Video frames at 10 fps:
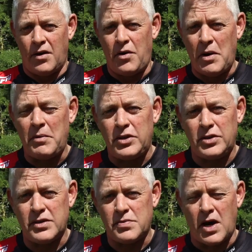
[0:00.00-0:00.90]
remember to
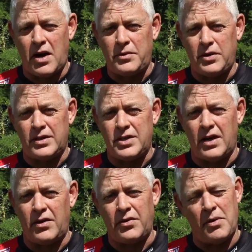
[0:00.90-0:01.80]
subscribe to the channel,